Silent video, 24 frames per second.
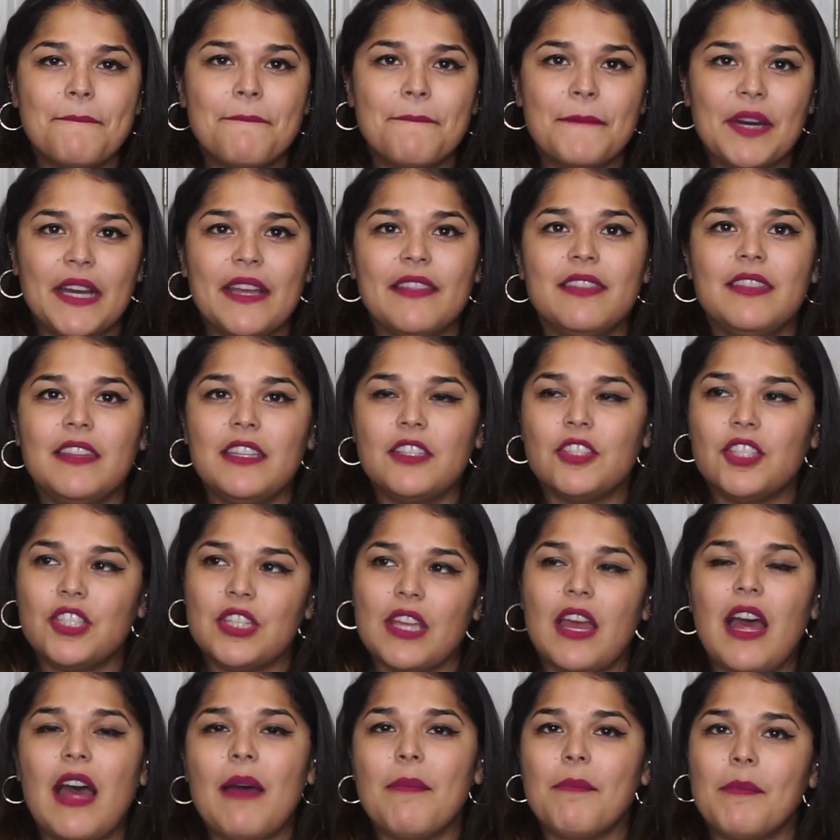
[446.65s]
But the
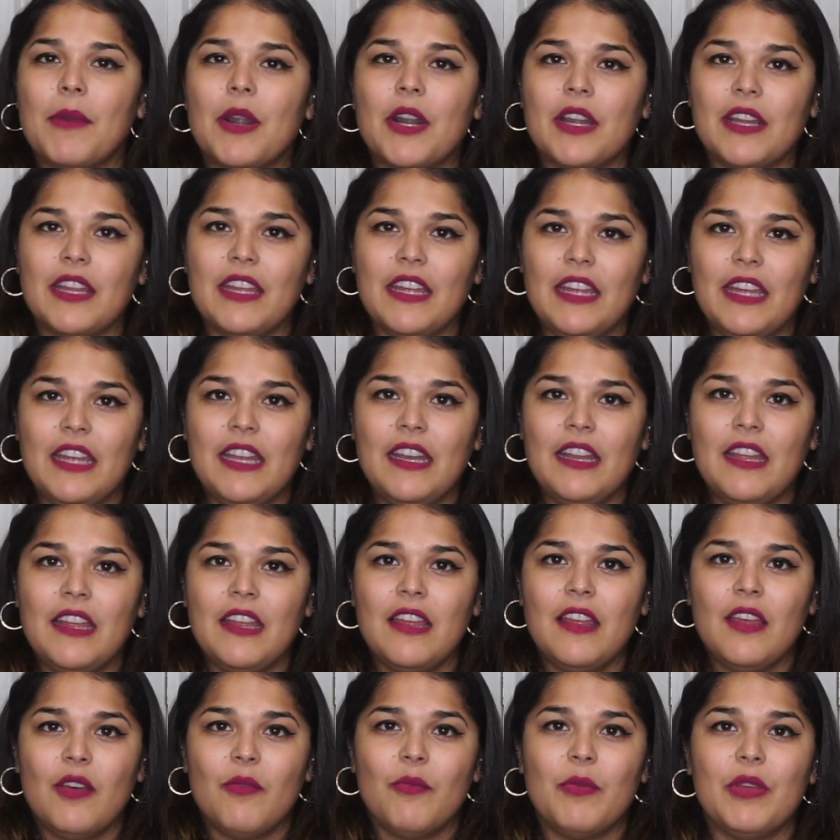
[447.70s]
job market
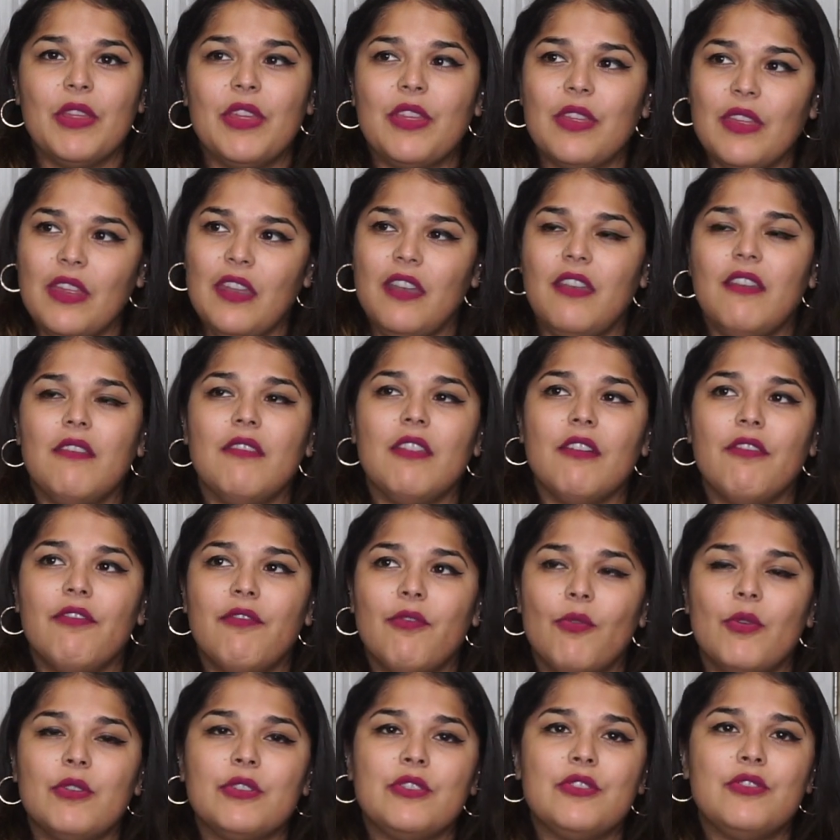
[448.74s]
within the
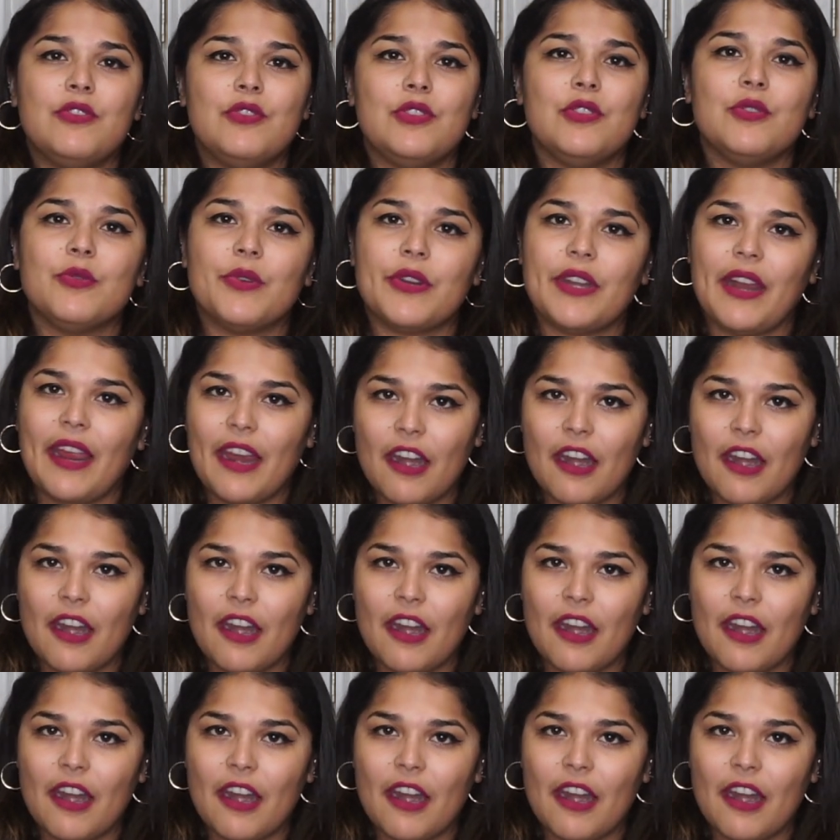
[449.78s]
Fort Stewart